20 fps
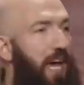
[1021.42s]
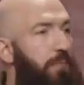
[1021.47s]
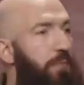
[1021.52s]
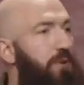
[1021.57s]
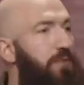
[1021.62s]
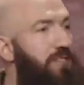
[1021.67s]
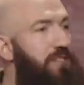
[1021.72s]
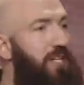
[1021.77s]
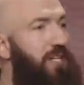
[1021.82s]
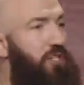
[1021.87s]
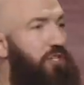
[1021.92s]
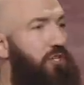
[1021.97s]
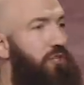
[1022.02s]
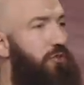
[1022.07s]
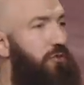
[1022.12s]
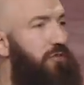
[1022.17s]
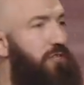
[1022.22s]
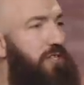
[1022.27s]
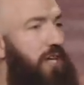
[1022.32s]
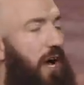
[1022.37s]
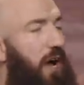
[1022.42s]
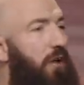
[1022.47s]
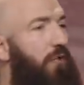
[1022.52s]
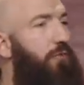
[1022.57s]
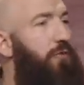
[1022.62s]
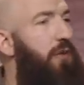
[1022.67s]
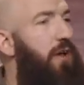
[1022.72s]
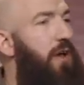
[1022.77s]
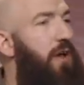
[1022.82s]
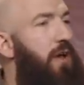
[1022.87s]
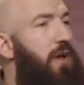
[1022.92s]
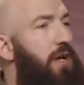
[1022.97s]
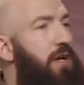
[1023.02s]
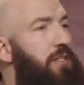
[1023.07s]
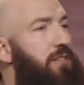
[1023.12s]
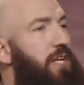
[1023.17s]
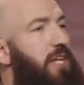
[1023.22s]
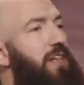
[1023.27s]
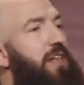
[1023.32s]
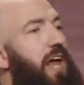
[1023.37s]
position yourself
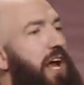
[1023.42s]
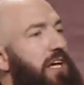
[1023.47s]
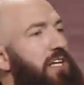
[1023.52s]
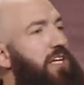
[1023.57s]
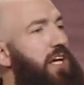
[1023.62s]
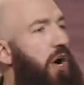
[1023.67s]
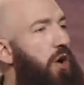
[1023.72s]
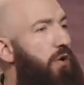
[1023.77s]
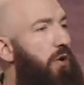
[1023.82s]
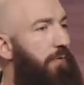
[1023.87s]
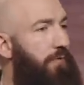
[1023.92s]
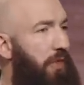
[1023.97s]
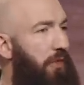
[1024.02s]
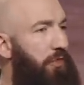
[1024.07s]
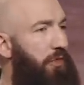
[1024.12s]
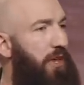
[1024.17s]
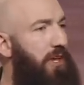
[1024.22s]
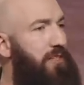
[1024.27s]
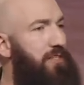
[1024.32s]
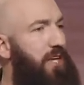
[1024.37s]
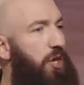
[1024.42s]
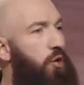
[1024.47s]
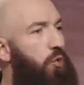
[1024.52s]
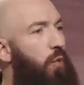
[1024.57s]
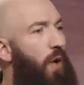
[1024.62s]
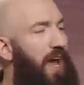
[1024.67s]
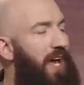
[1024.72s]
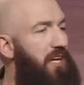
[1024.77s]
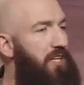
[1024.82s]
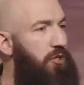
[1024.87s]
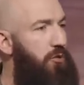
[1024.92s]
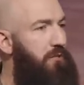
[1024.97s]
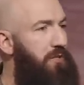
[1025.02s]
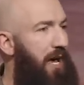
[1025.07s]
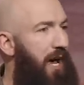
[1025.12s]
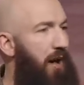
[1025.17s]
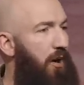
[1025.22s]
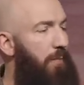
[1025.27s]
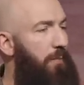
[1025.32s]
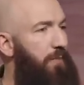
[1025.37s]
to let go of the things that are weighing you
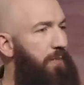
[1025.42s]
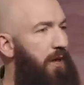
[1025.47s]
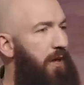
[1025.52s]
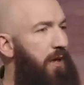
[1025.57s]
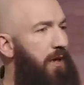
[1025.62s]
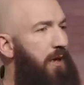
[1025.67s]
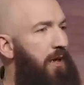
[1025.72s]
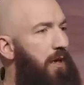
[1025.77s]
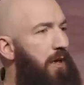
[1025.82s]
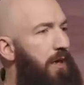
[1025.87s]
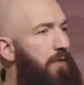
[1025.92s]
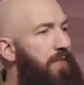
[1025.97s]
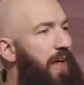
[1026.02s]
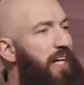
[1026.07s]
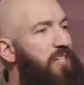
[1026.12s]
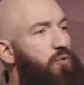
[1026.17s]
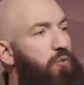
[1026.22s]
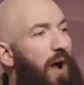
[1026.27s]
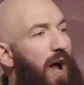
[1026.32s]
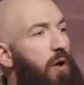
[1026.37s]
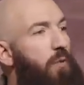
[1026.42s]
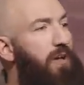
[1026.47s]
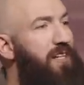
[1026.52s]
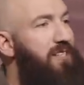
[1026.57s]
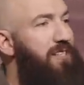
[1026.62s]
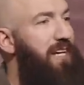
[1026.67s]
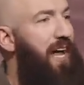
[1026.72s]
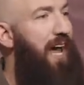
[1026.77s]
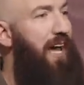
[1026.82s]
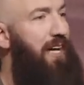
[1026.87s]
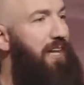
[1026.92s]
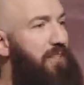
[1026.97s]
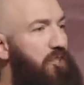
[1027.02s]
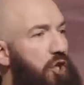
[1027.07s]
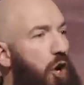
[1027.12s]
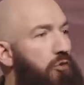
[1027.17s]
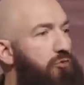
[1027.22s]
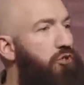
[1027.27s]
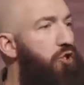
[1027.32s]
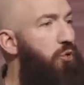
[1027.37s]
down. That's why we say
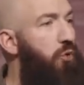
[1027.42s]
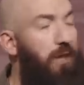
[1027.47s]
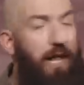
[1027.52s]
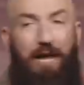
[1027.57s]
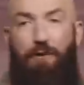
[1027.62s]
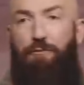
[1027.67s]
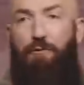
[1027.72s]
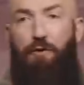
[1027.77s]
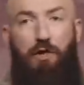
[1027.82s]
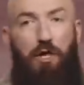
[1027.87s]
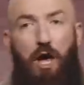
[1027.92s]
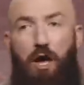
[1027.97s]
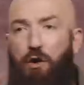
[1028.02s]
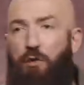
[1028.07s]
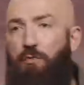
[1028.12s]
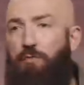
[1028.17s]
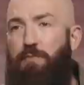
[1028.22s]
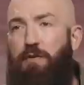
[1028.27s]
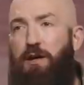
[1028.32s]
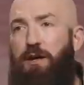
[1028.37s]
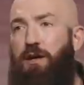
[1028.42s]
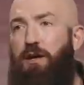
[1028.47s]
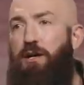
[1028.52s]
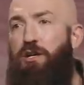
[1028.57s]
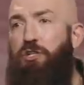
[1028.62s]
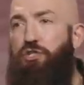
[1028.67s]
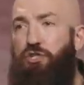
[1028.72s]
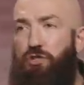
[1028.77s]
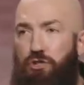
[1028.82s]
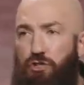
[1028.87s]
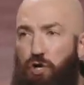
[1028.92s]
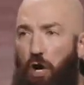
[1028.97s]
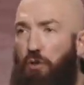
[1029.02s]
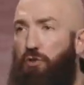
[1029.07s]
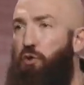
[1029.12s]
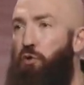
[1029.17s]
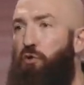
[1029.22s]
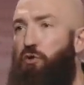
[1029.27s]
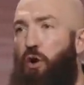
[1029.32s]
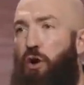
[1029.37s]
don't do life alone. Go
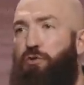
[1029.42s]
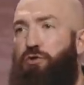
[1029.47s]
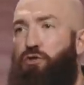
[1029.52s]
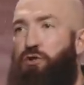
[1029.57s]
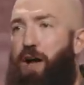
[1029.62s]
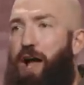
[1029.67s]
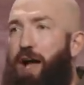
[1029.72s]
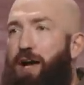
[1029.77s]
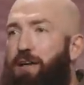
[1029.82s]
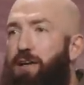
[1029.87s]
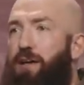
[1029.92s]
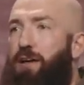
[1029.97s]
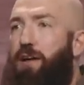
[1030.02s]
through Growth Track,